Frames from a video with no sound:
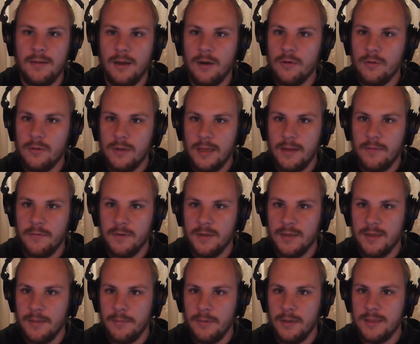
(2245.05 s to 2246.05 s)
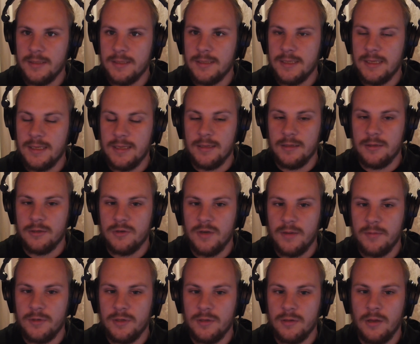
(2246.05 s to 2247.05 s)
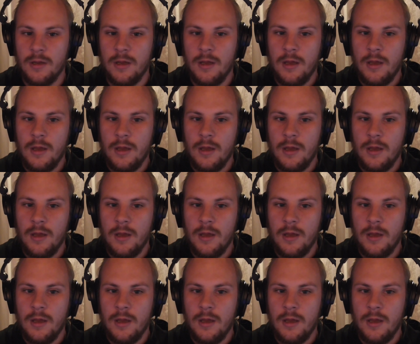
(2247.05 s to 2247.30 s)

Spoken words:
download link for the template is in the description.